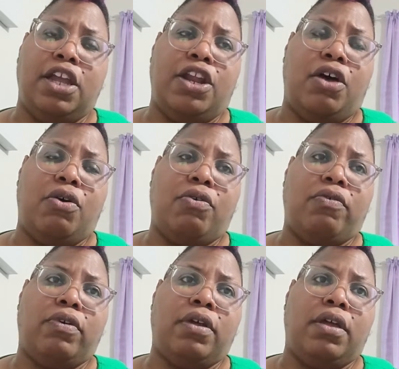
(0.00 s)

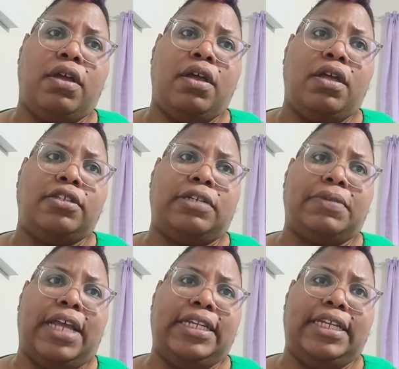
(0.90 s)

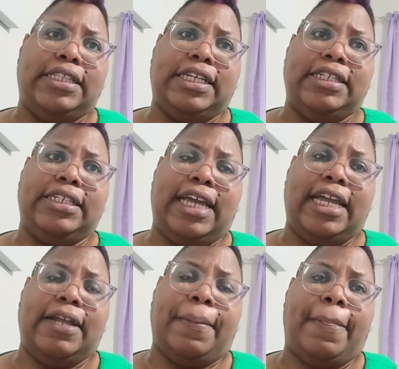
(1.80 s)
I did that
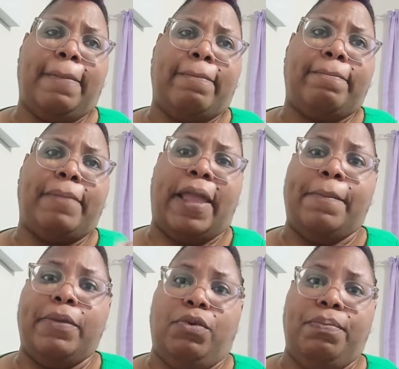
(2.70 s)
day
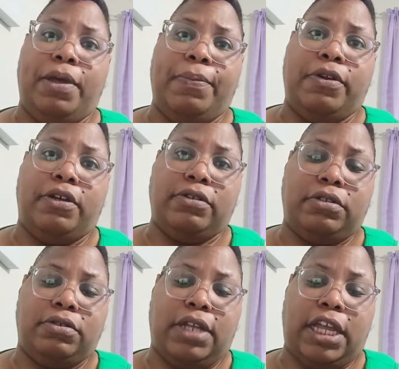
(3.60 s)
made me remember
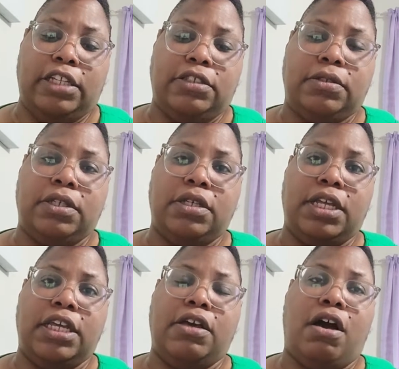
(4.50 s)
those 2 days.
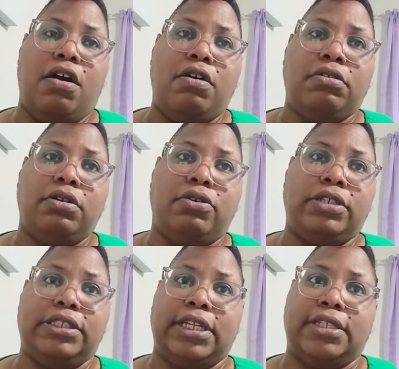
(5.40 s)
He called
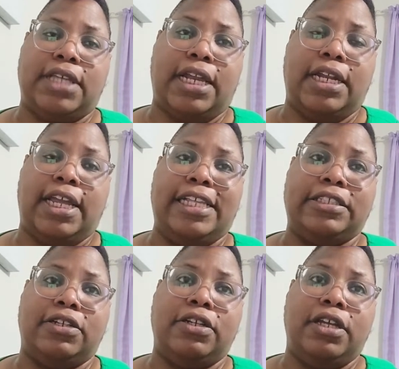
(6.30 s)
on the 6th, I didn't
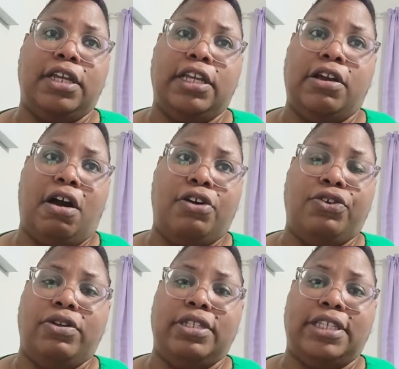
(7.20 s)
answer. He
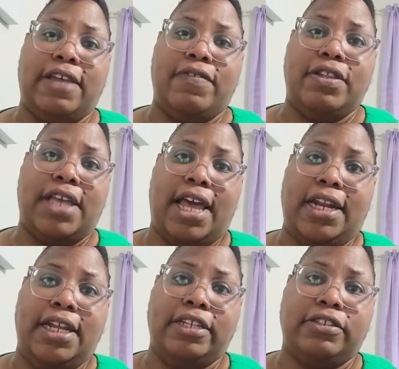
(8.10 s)
called on the 7th, I
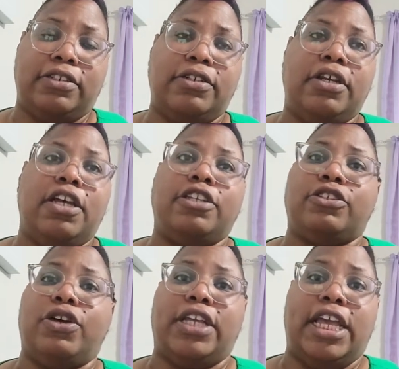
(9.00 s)
didn't answer.
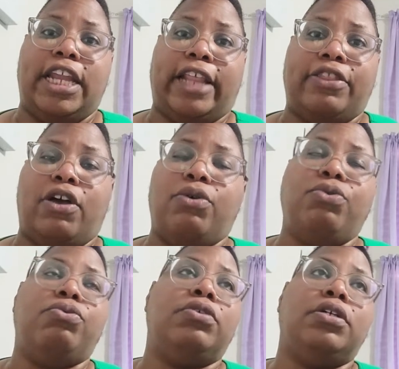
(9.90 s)
So again, I thought,
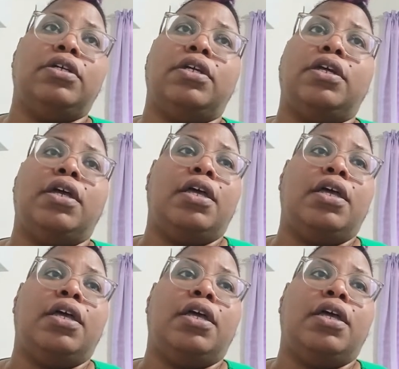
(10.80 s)
good.